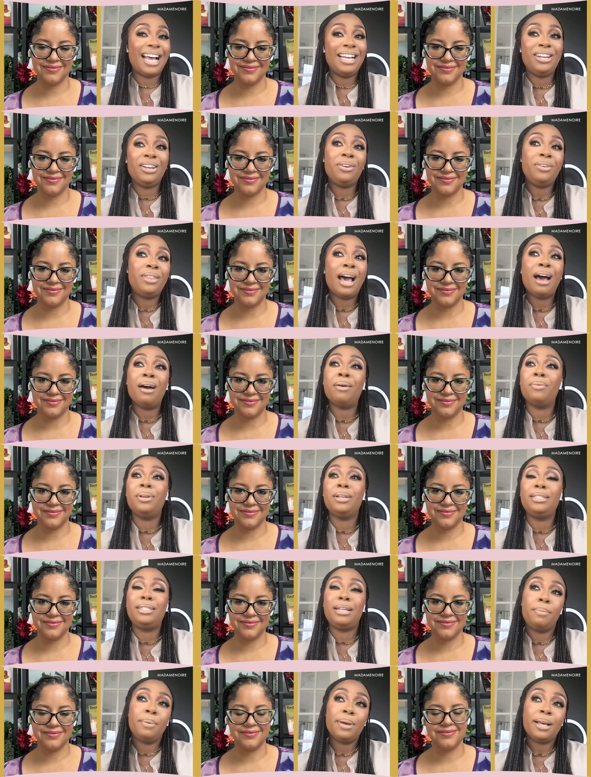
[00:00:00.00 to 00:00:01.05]
Speaker 1: I do that
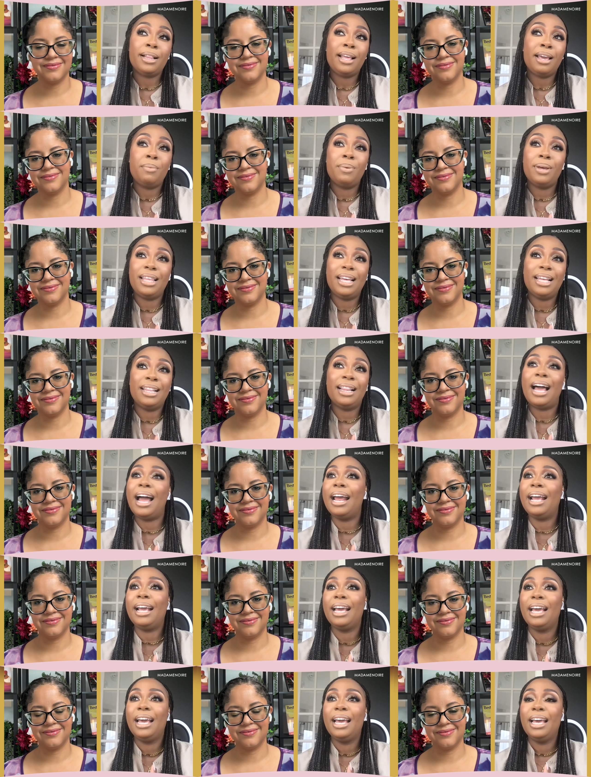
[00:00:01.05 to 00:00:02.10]
typically within
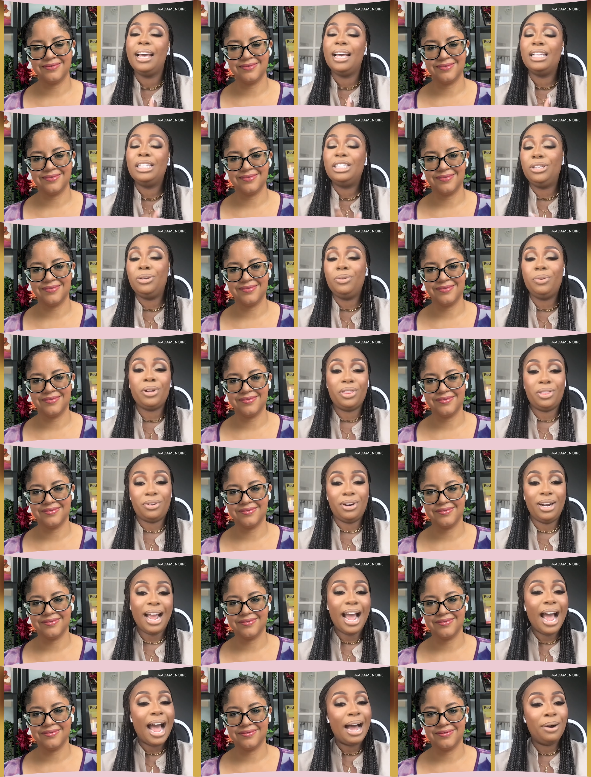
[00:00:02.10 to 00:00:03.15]
like two to
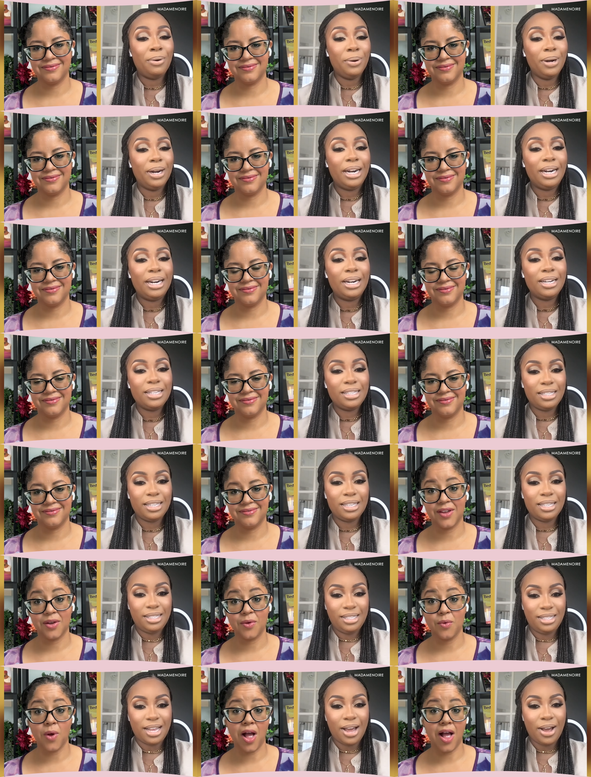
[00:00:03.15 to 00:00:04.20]
three hours.
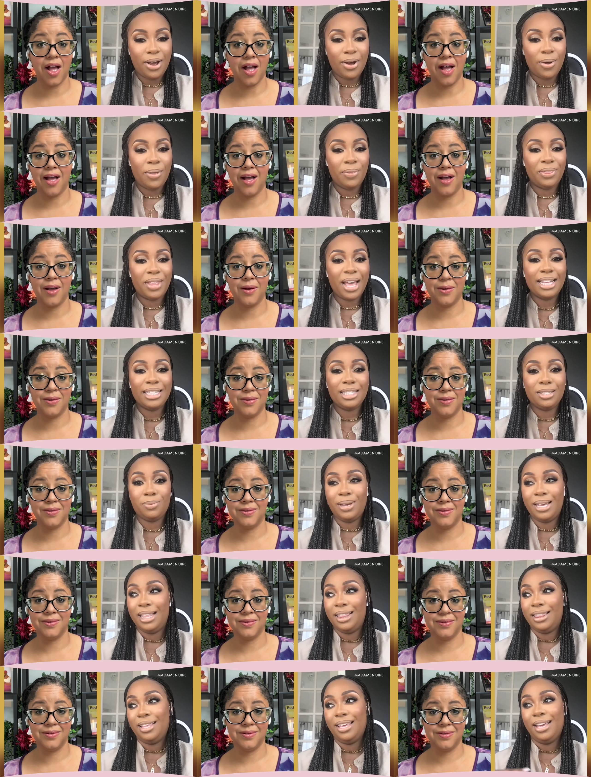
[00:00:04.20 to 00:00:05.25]
So, and that's
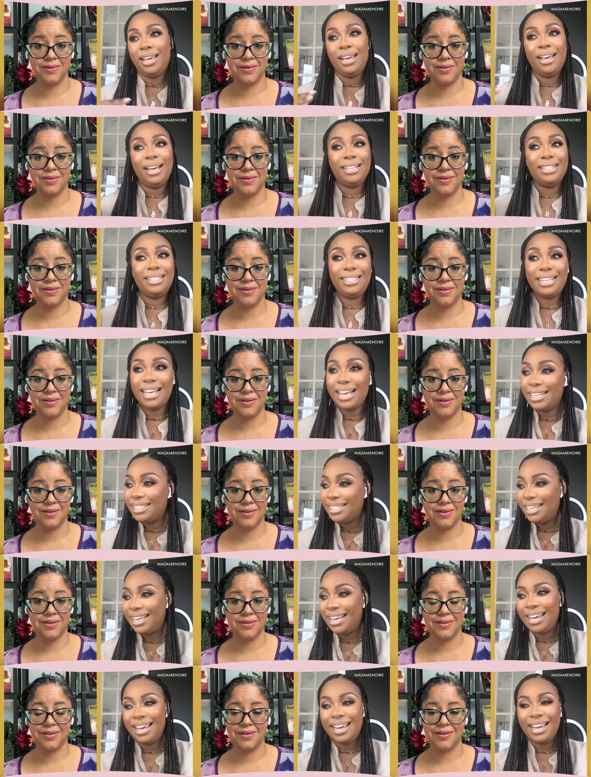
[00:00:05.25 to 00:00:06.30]
with six
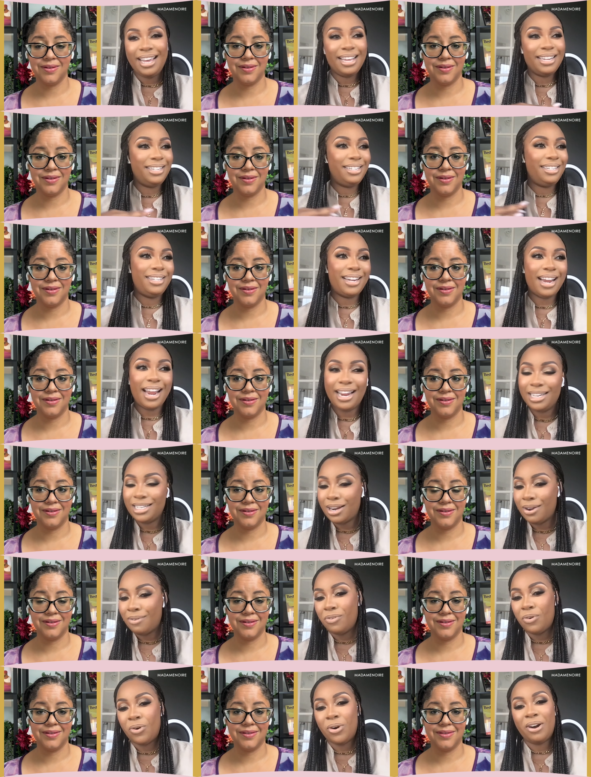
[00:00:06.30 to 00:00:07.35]
kids,
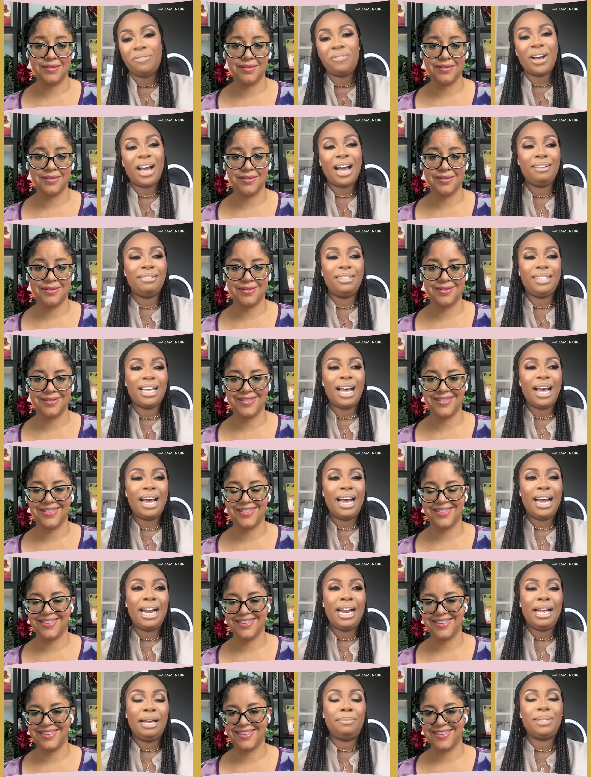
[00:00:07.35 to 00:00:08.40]
changing four or five
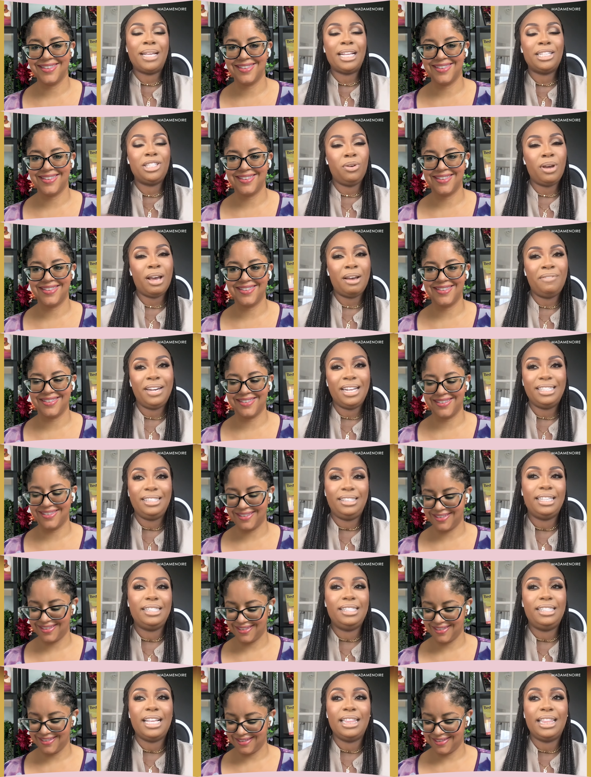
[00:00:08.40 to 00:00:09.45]
times. I do have an
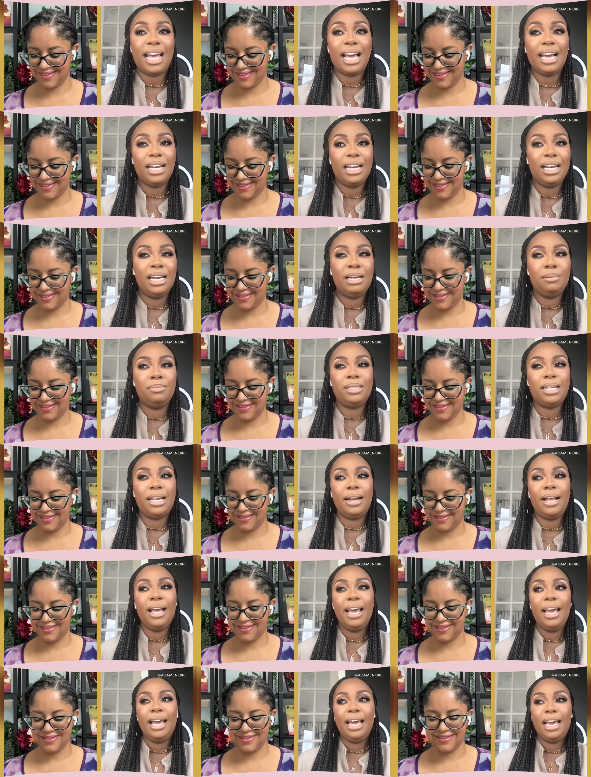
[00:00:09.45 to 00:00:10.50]
assistant that comes
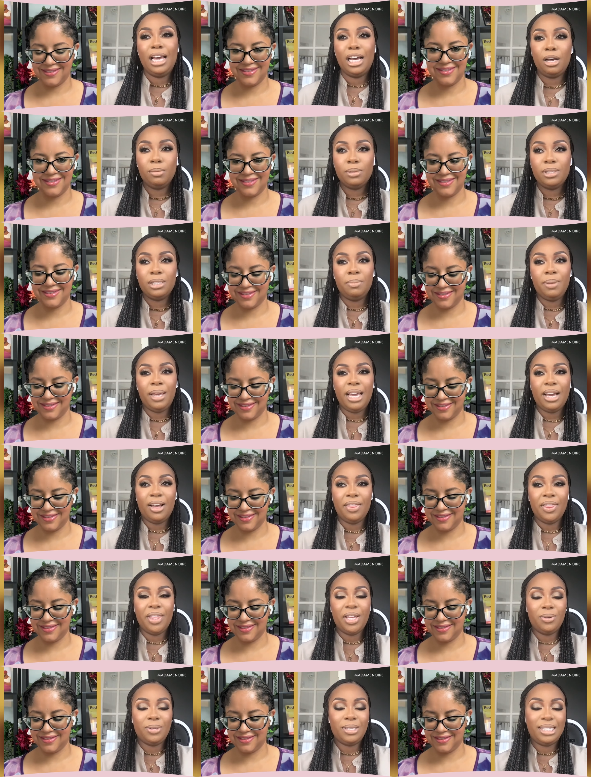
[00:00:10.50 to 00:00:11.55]
and helps me
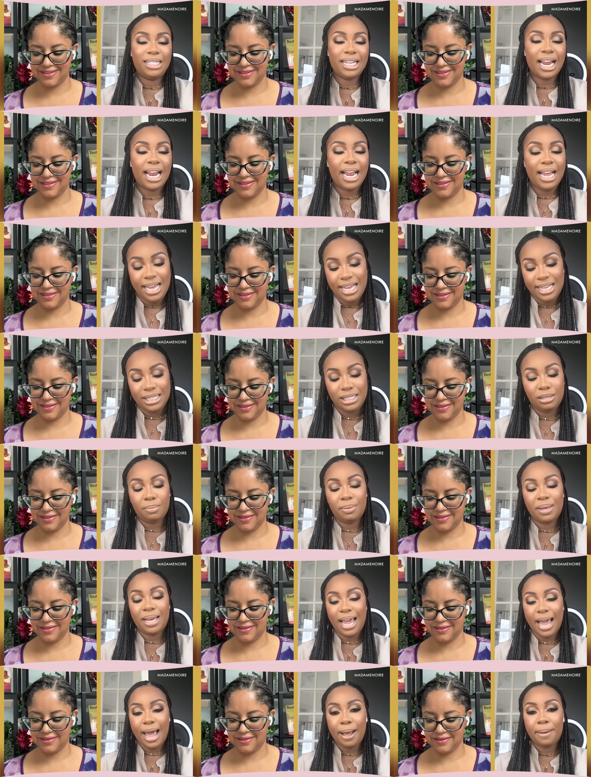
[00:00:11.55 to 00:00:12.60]
on those days.
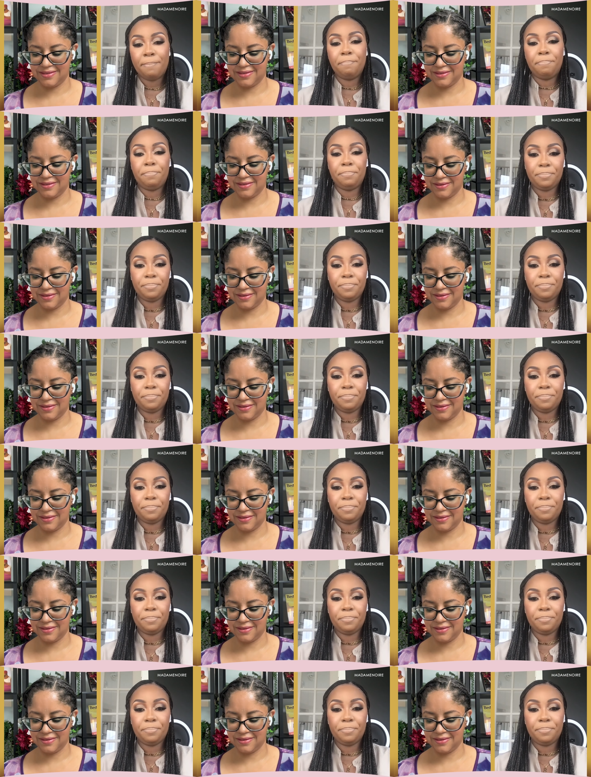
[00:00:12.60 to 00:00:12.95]
But yeah,